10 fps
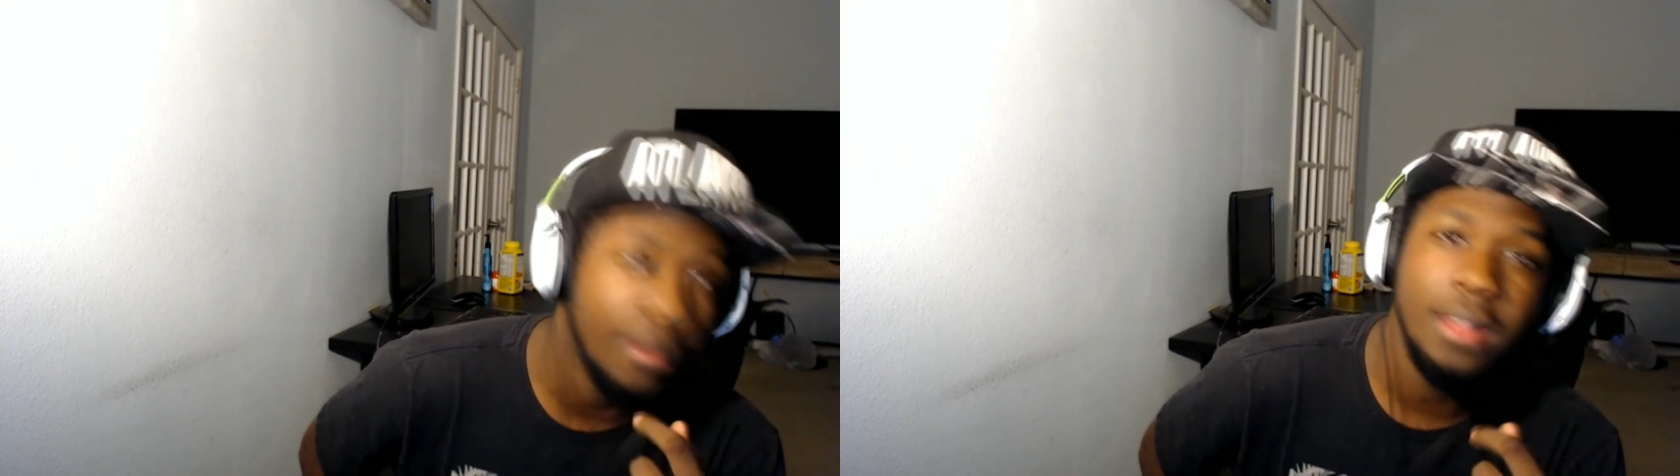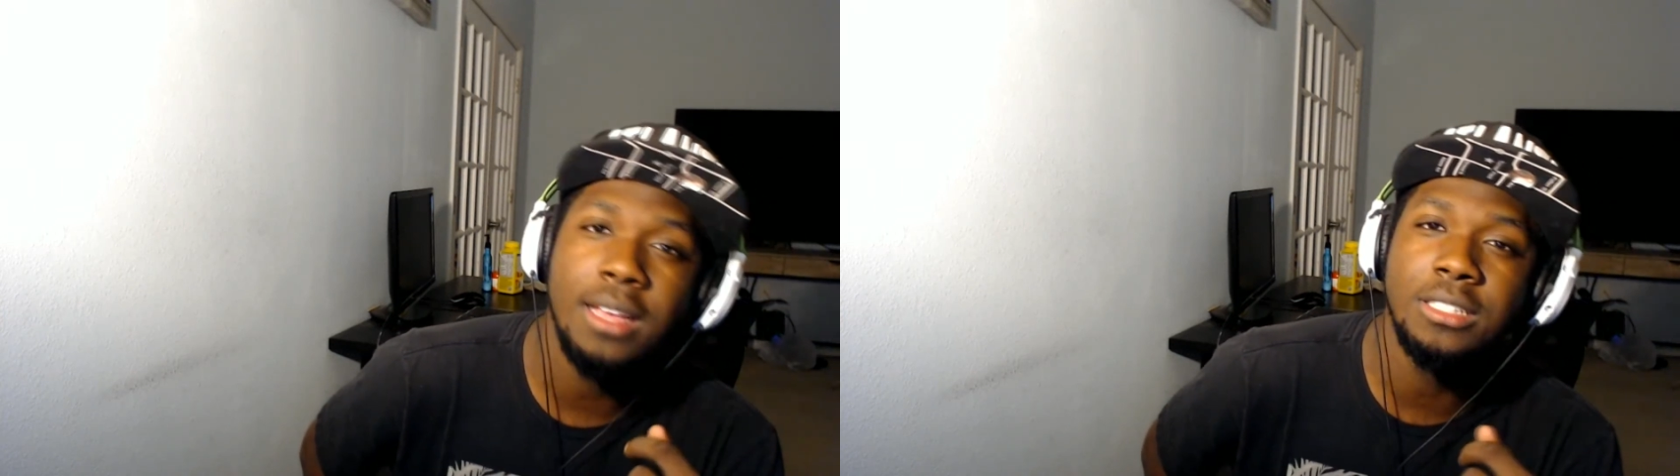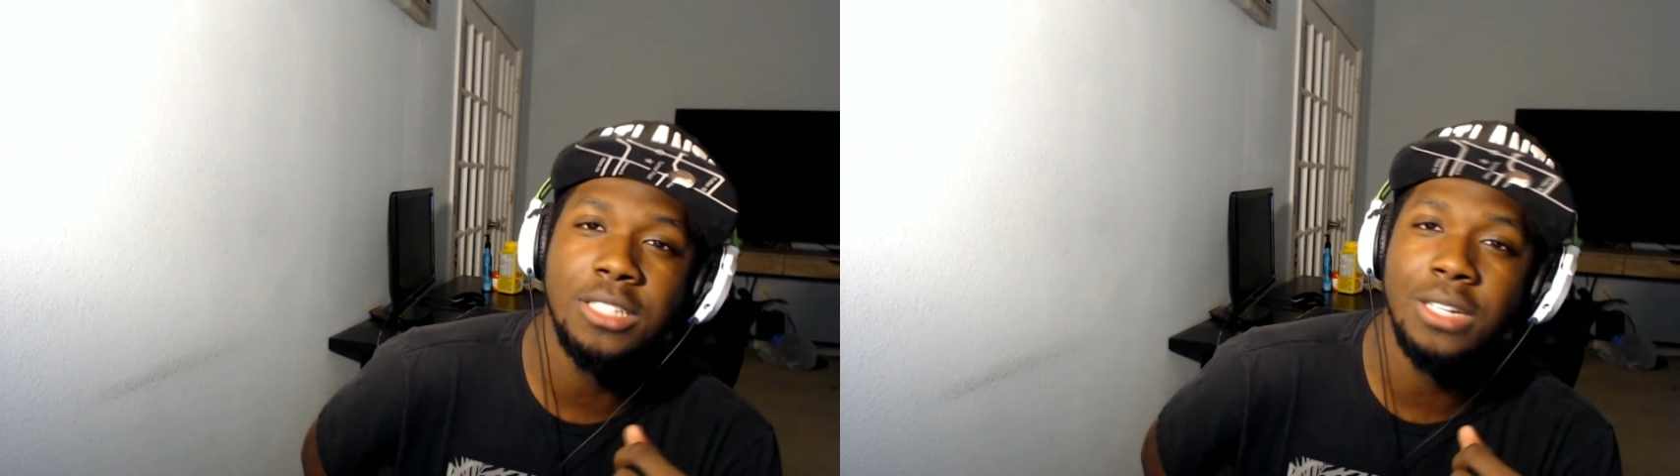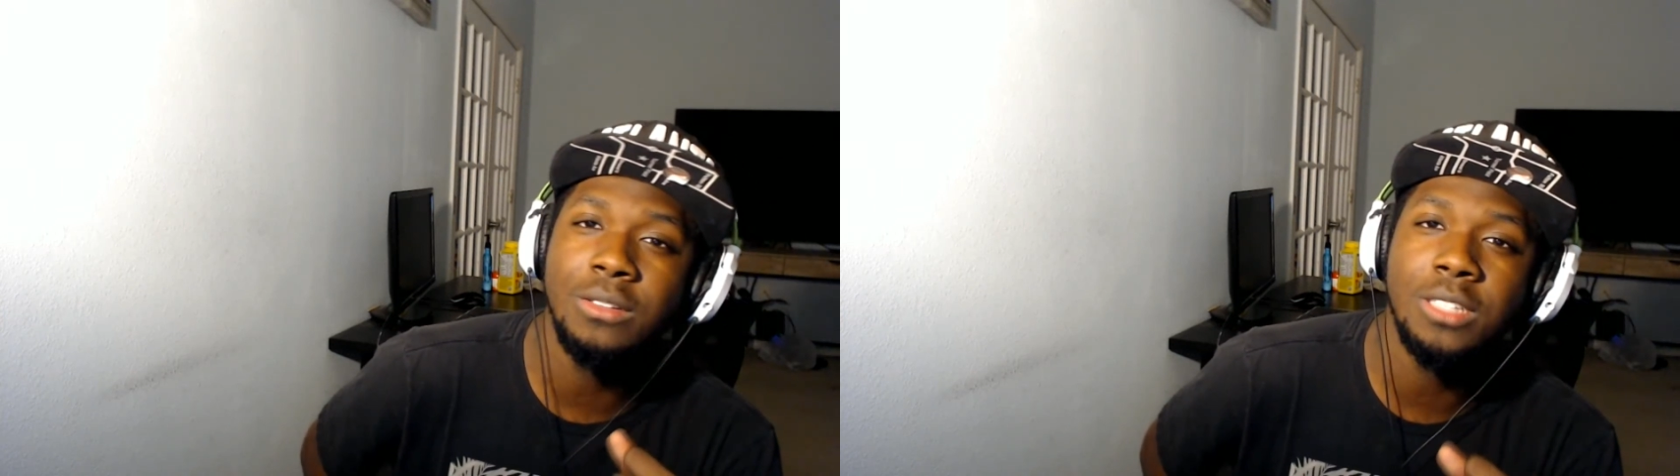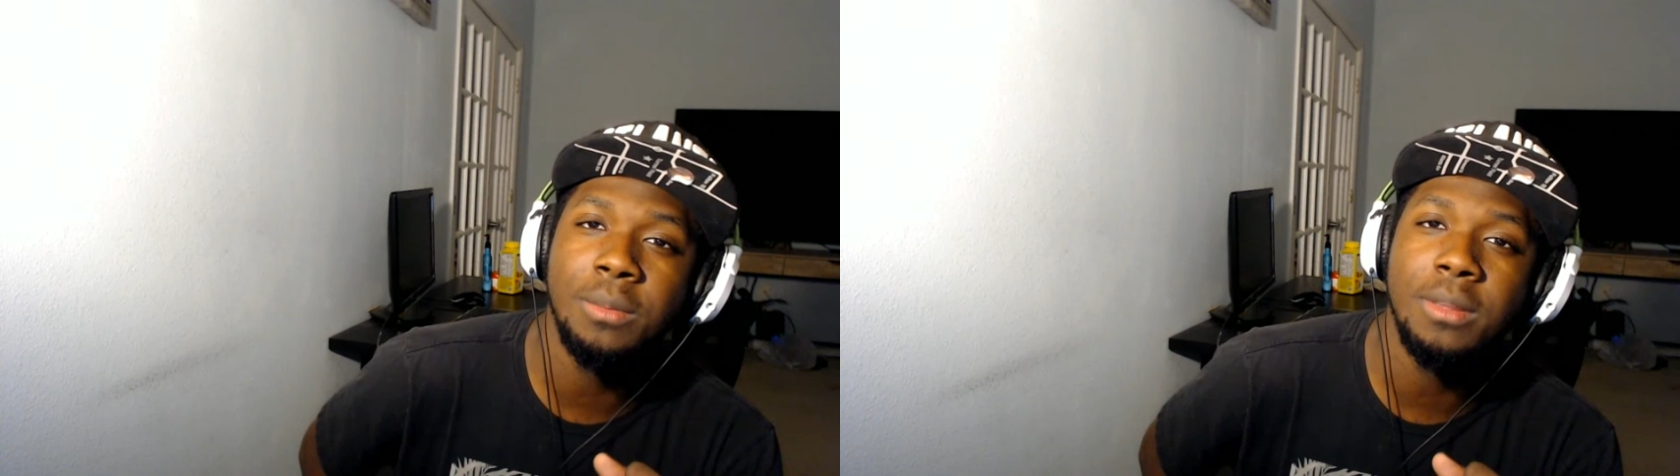
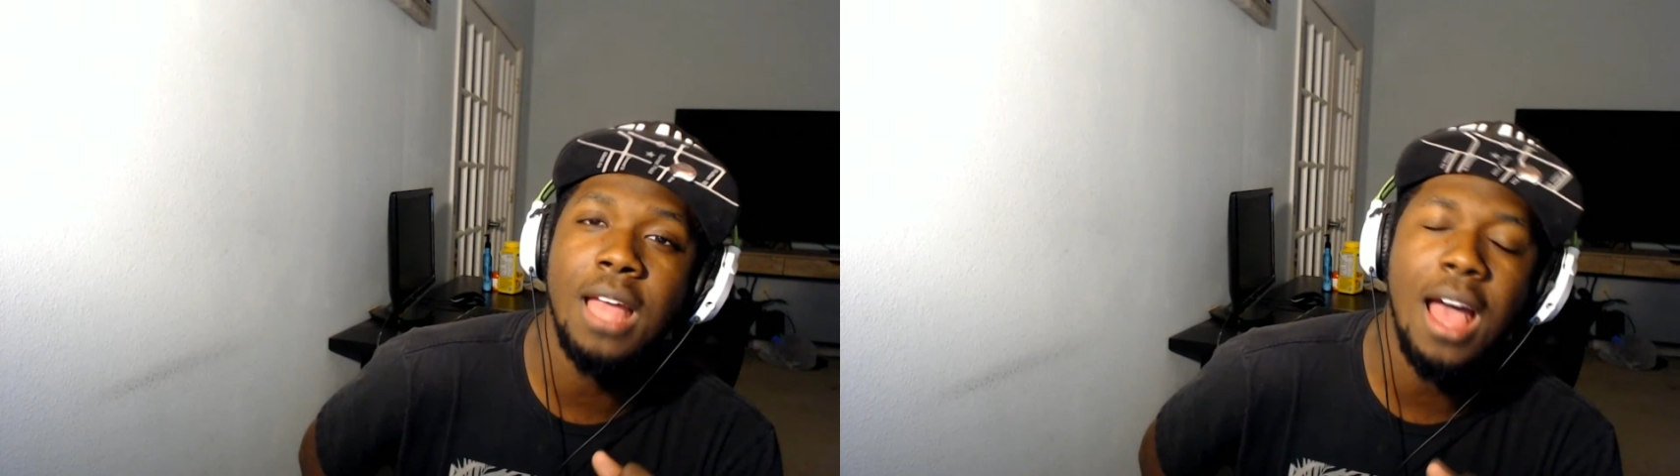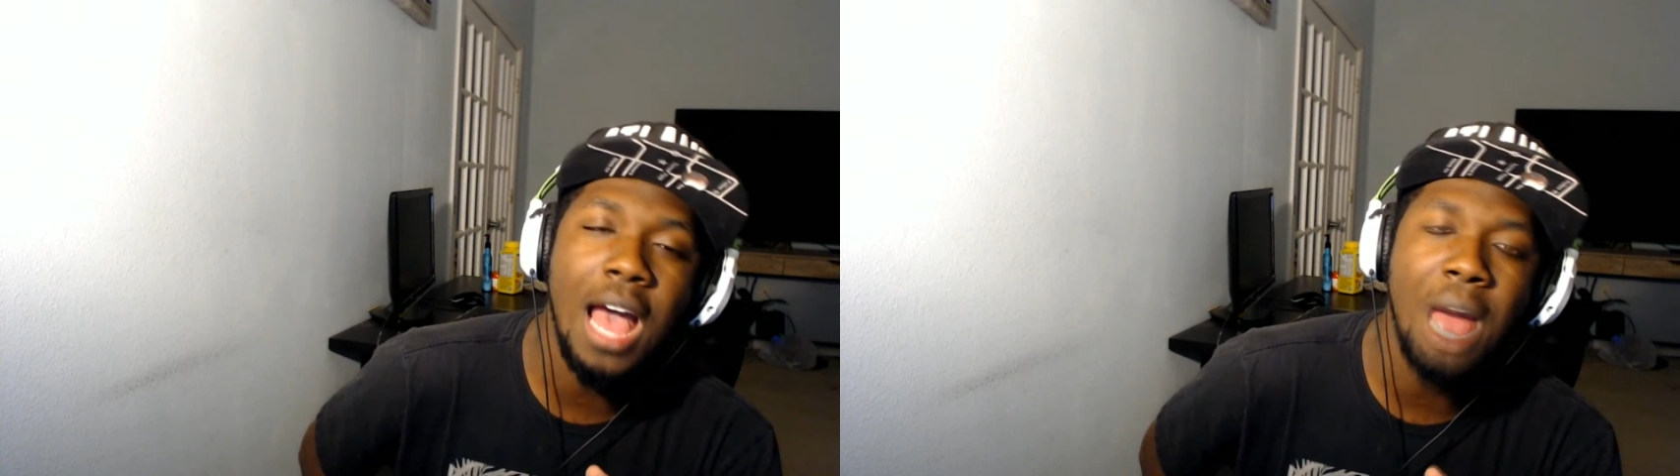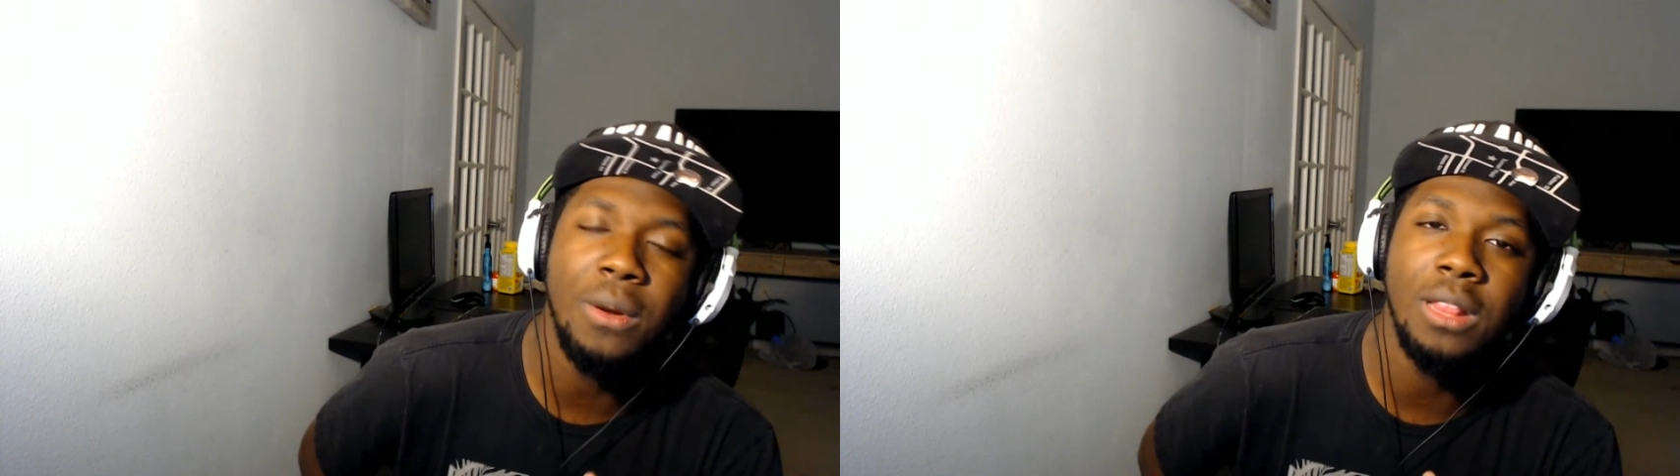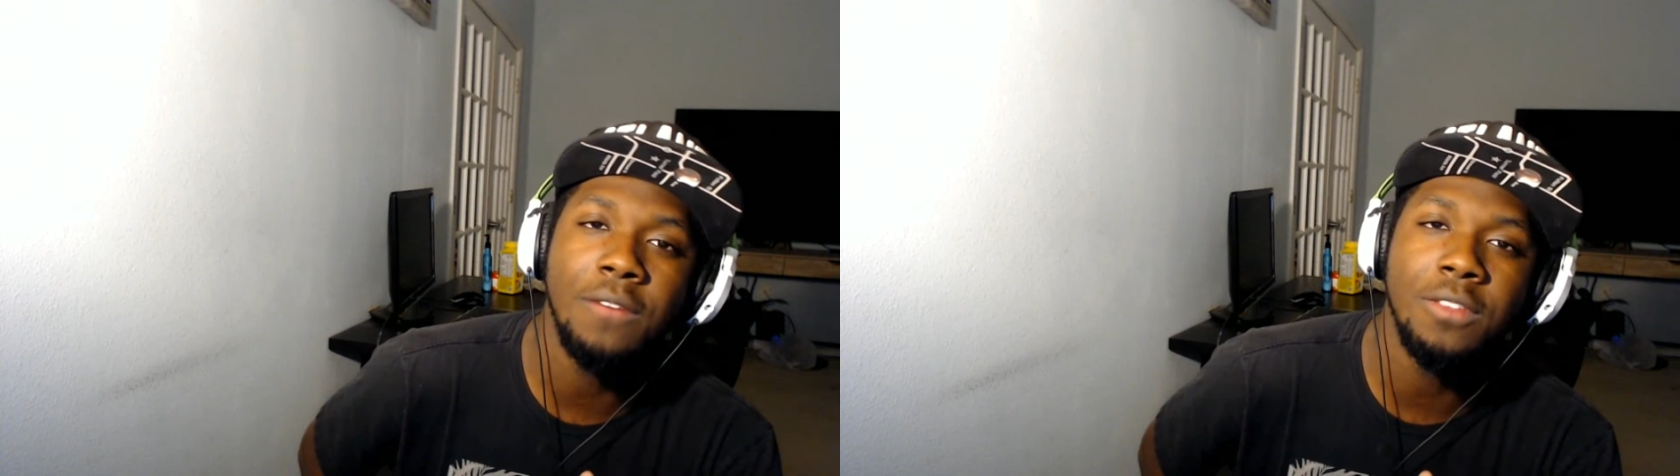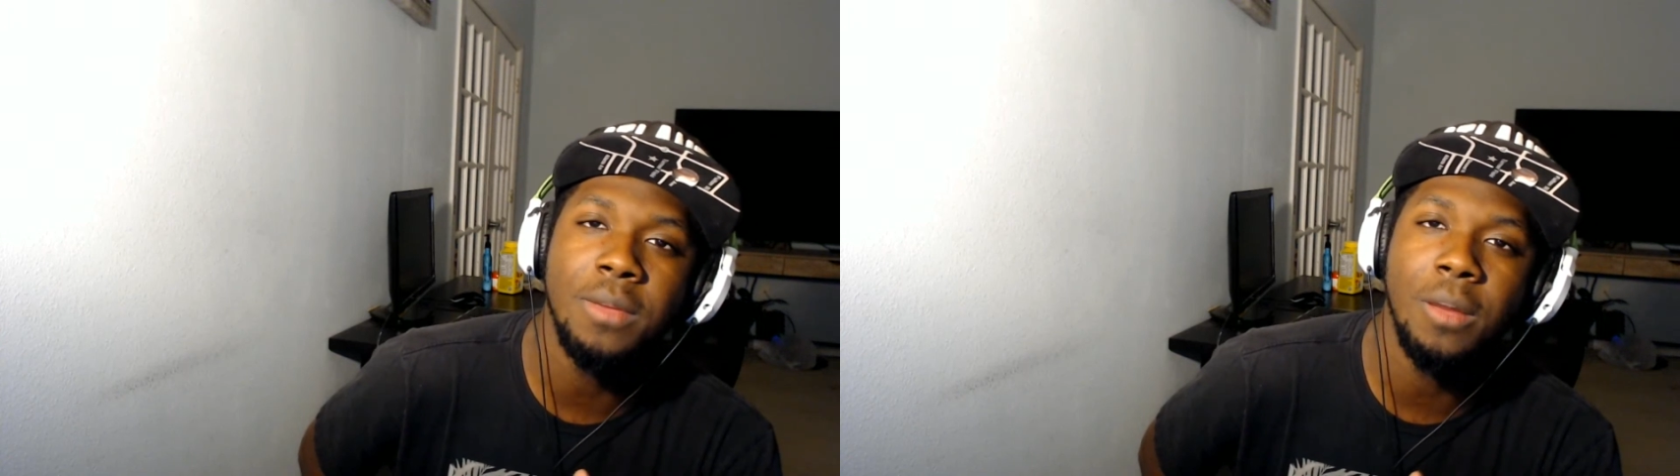would love
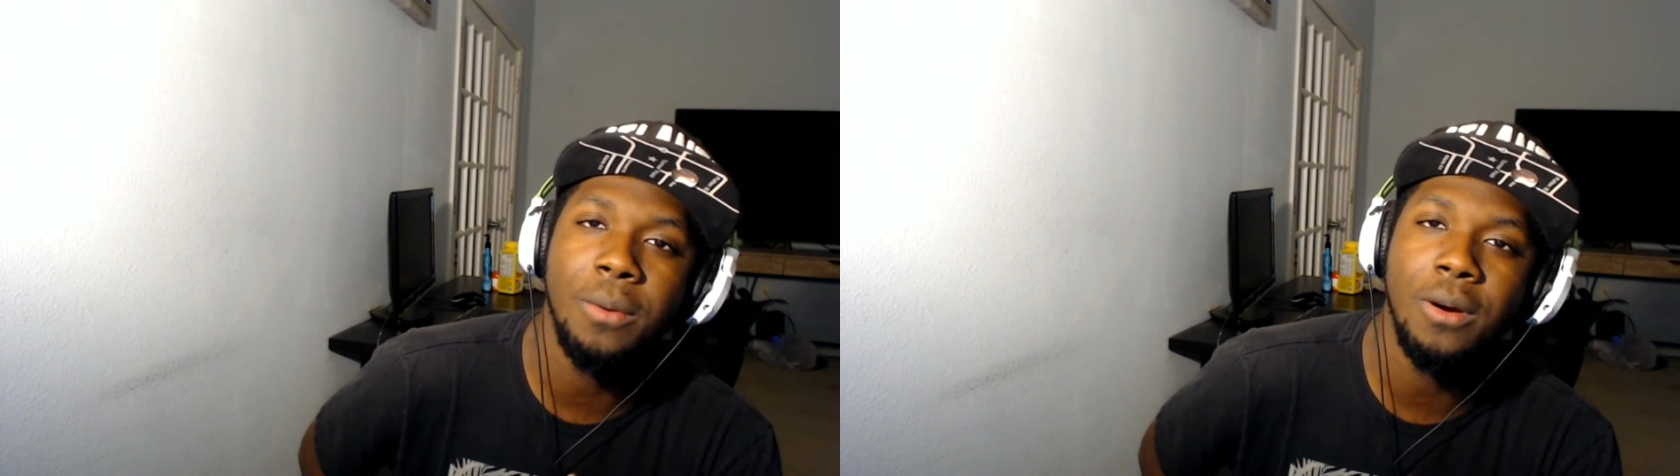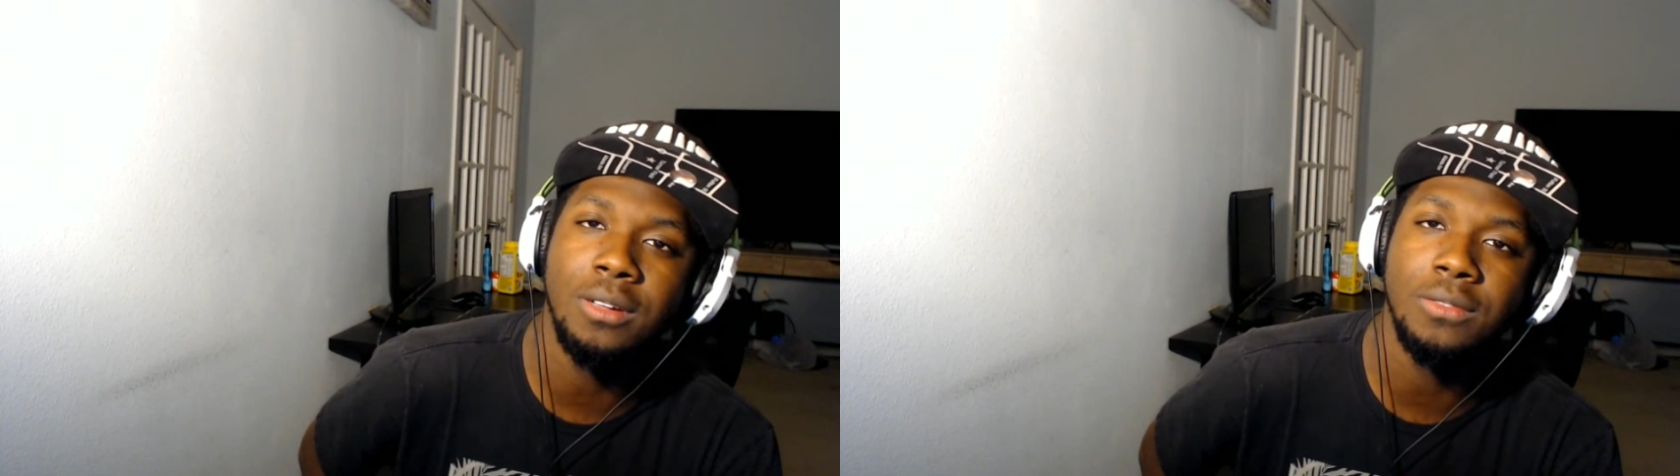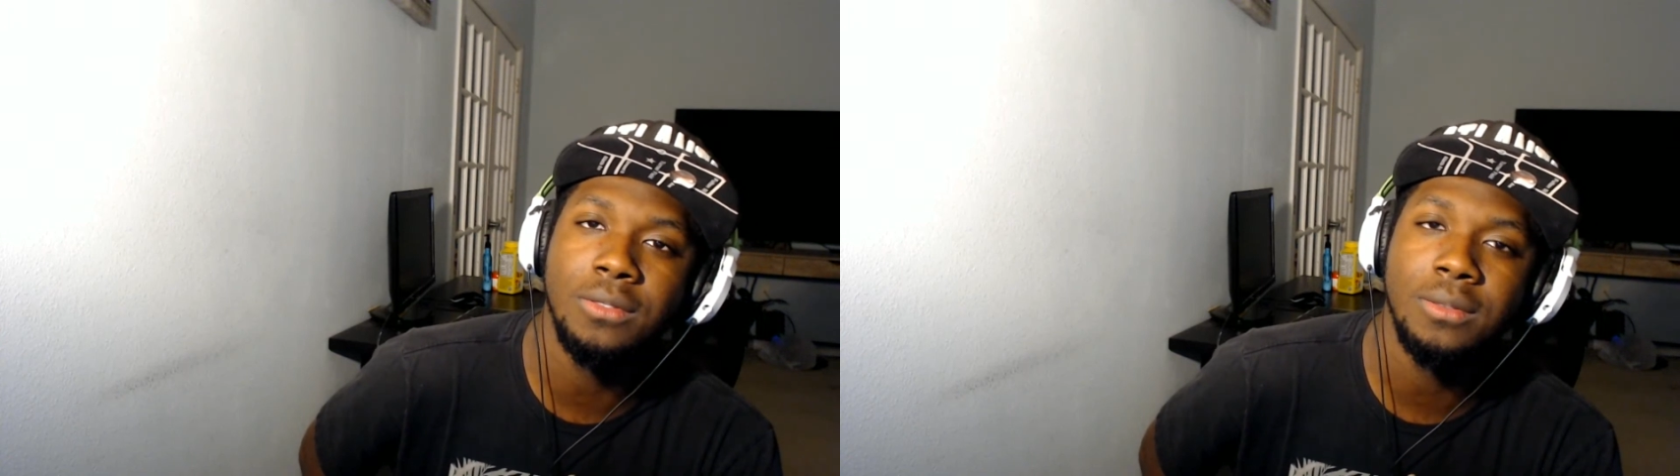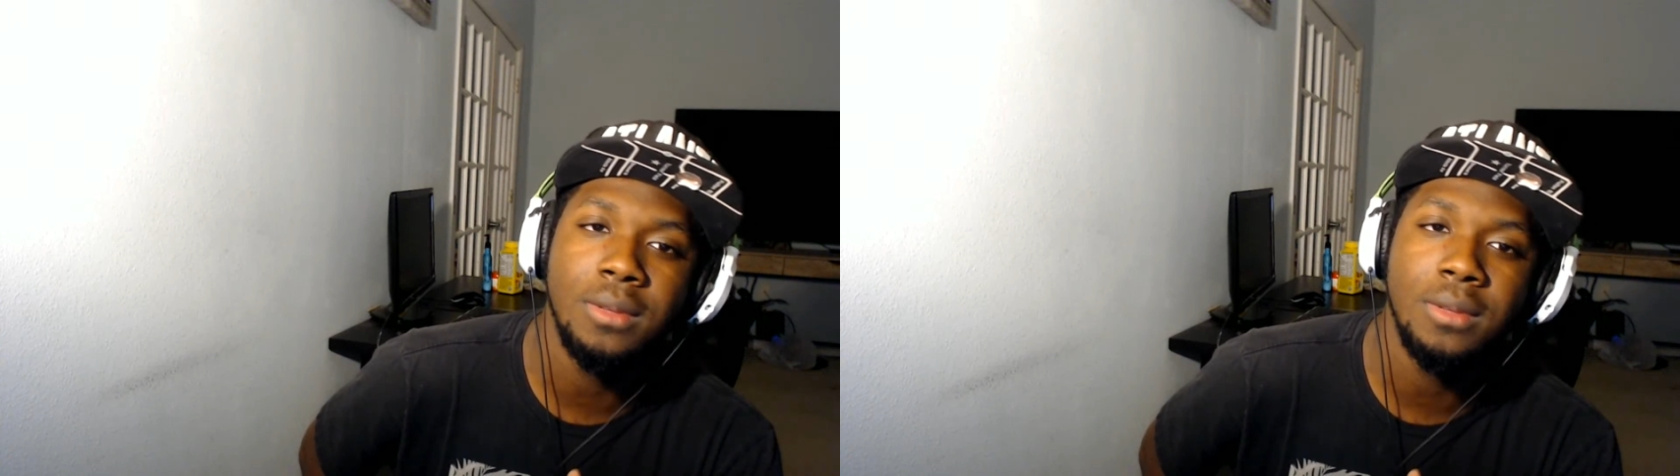to be a part of,